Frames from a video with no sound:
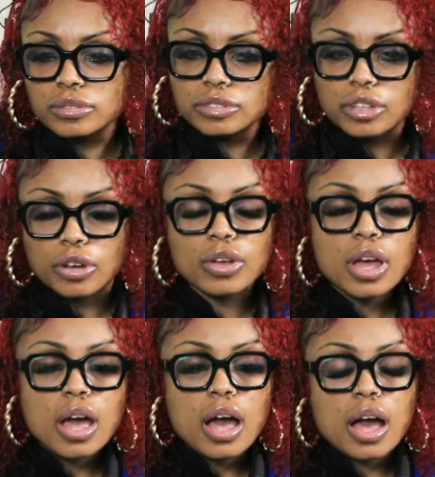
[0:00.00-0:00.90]
you know,
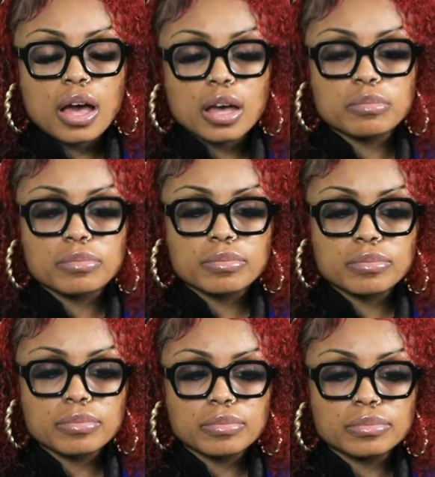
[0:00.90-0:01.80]

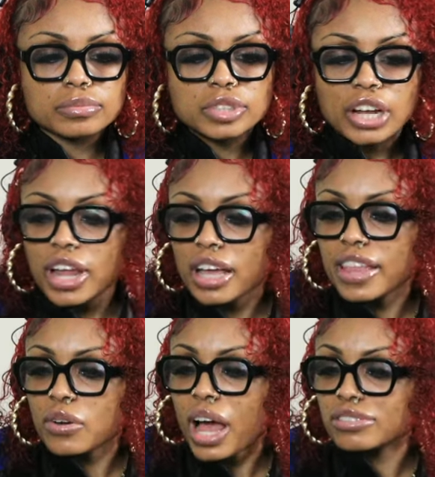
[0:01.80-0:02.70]
they
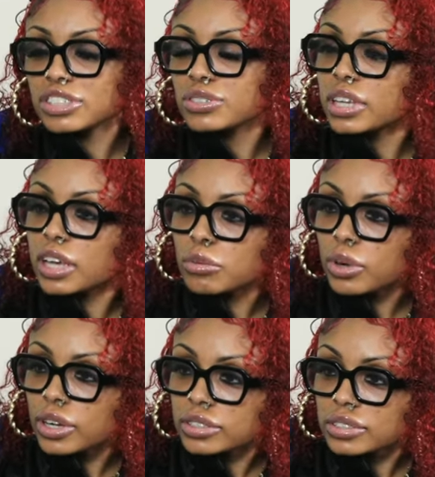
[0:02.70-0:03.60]
don't have to use the
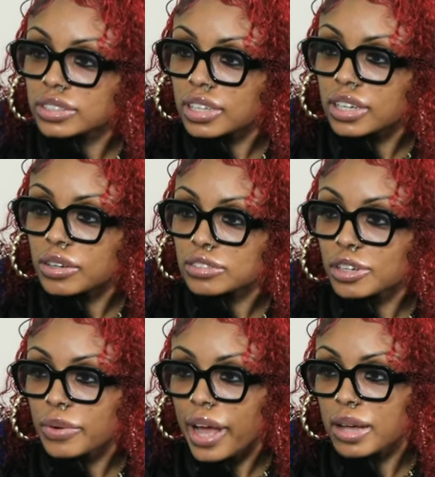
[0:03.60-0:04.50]
N-word to
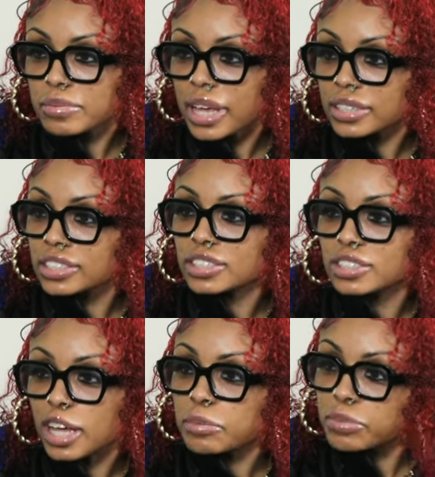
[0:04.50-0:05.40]
rap. They
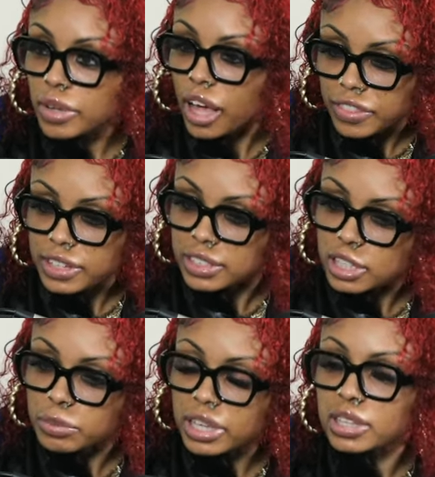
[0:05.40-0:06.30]
just, they're
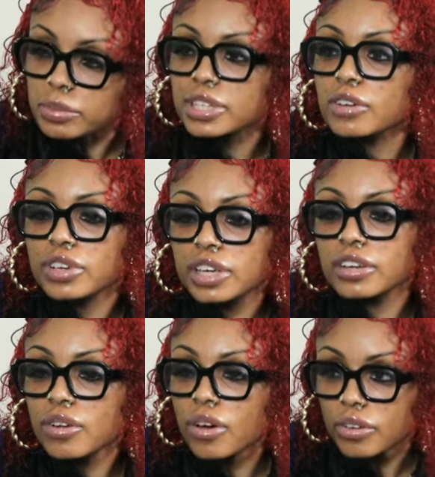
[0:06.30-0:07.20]
authentically being themselves and
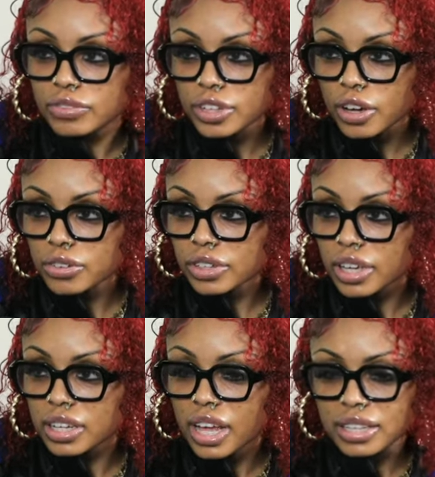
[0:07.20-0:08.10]
getting off, you know?
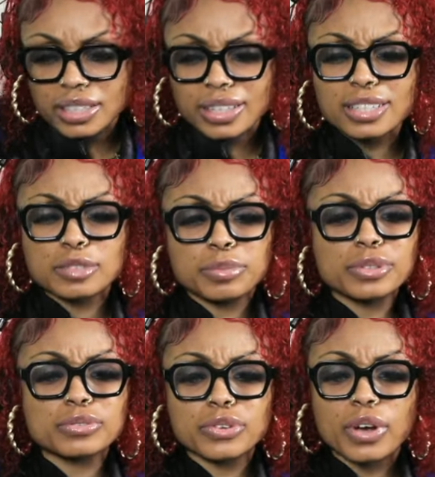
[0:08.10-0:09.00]
And I think that's
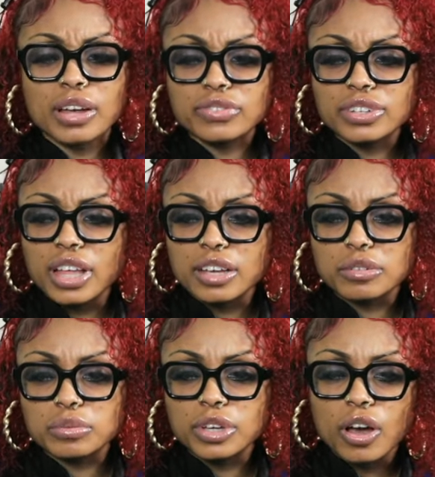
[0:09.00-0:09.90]
beautiful. I feel
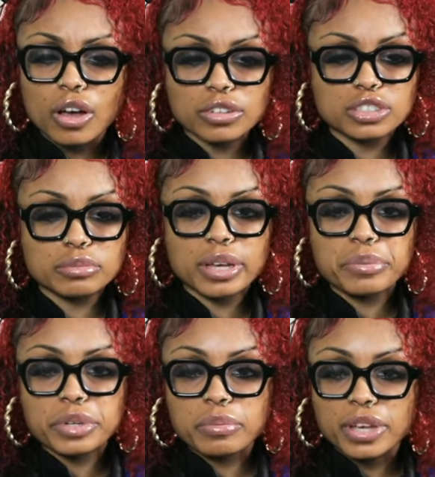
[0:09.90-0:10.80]
like we all should be
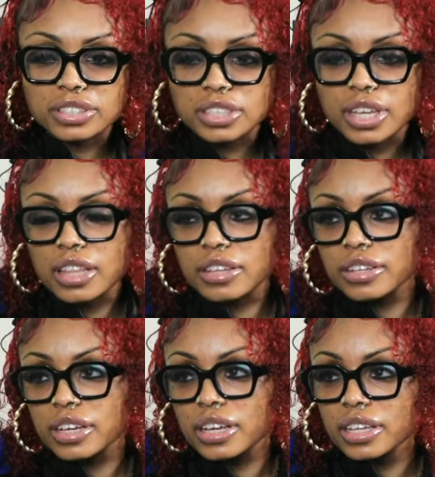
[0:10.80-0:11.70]
able to mesh
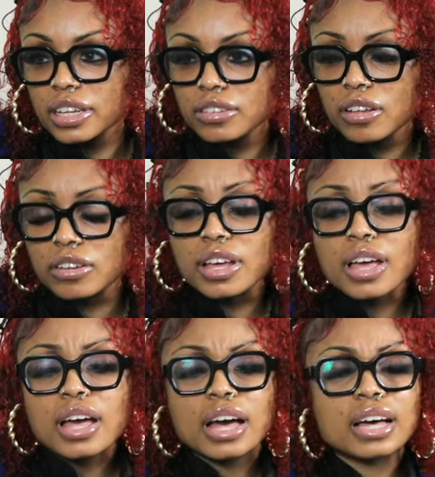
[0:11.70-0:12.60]
together and get along.
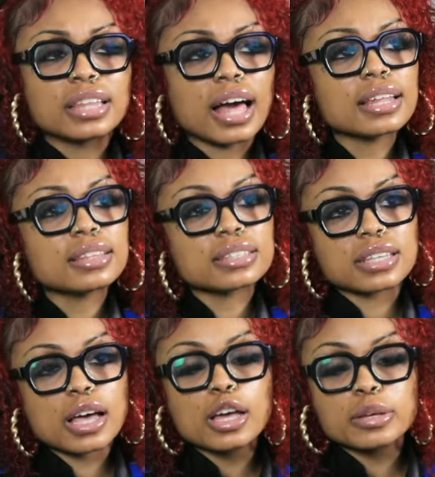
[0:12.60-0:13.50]
A lot of the
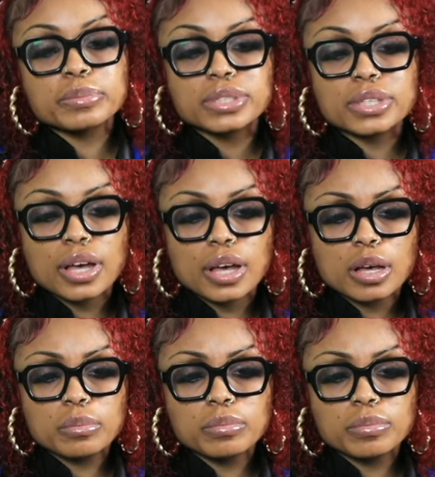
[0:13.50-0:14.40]
times,
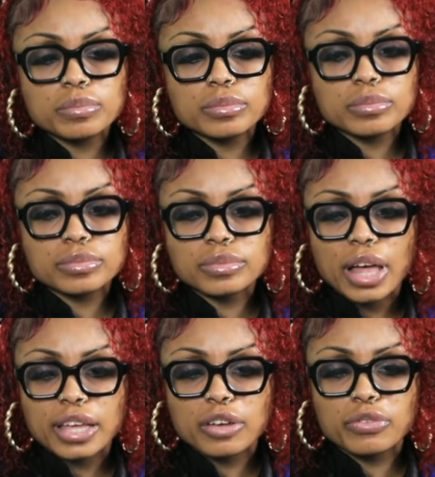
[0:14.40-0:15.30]

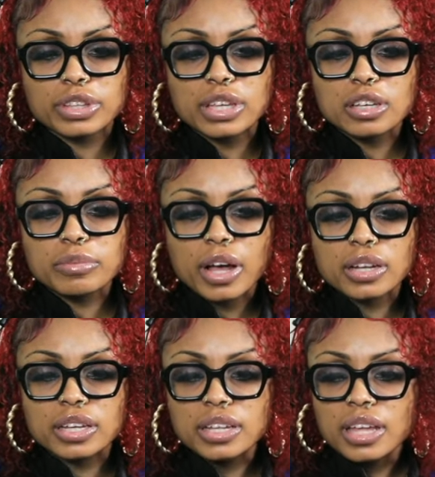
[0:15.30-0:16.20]
like if we think
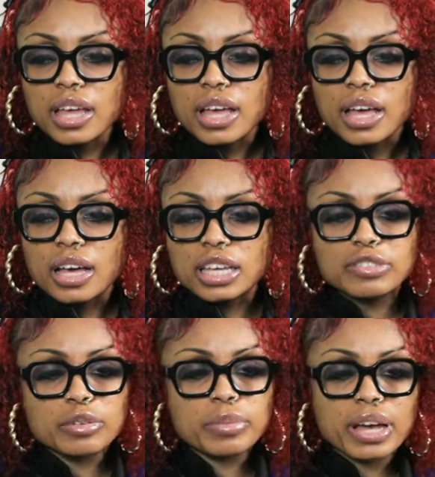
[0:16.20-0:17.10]
about it,
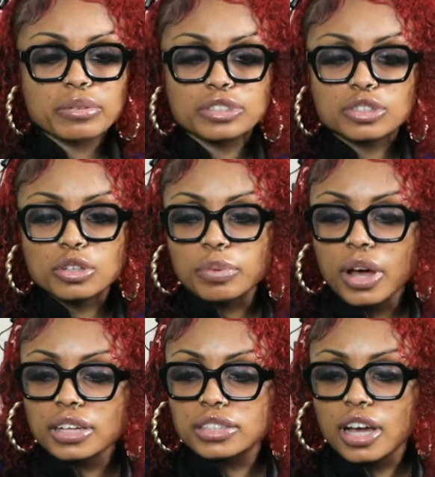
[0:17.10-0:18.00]
even back when
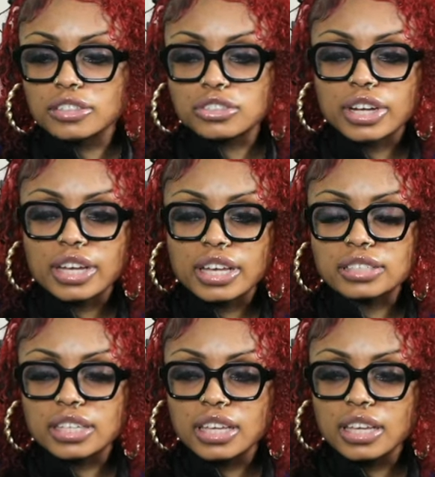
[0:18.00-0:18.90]
Tupac, Dr. Dre,
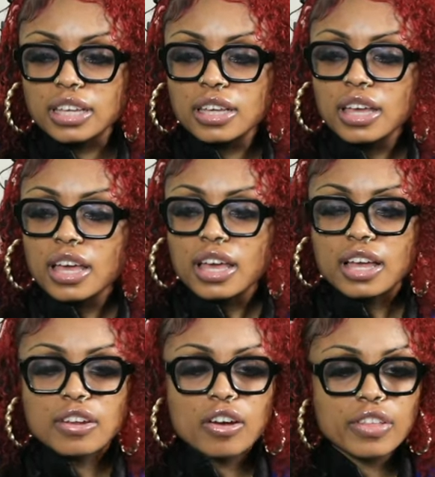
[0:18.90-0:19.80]
Eazy-E,
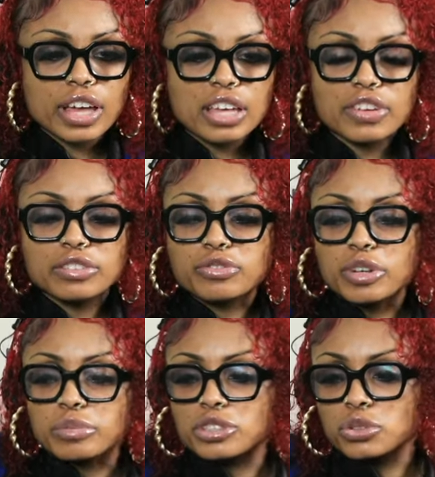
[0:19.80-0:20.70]
and all that, even
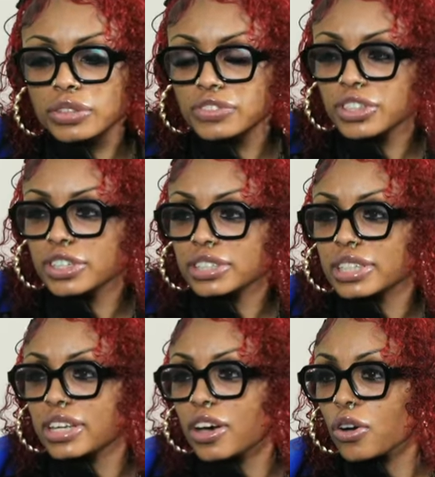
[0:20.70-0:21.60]
from the Drifters
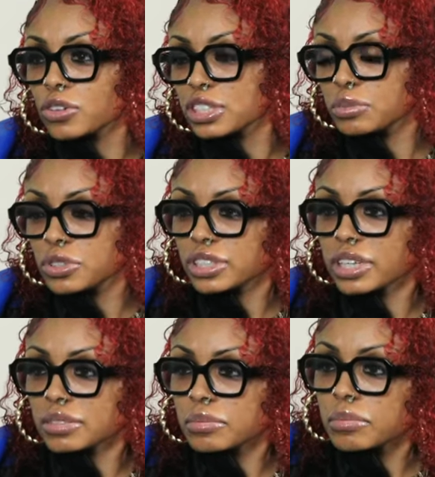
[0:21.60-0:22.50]
and the oldies
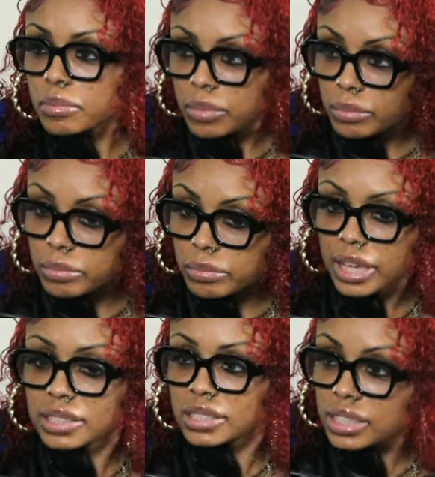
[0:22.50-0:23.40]
music,
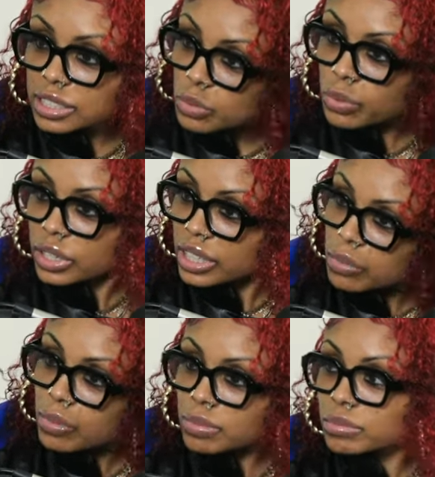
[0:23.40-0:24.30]
Mexicans
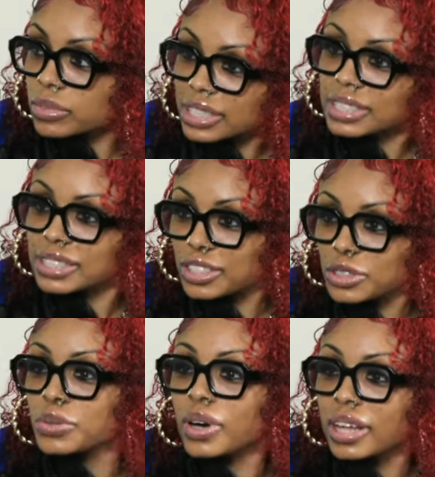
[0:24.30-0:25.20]
really listen
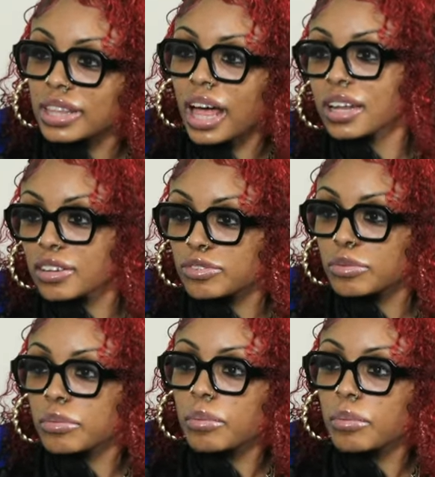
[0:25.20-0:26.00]
to a lot of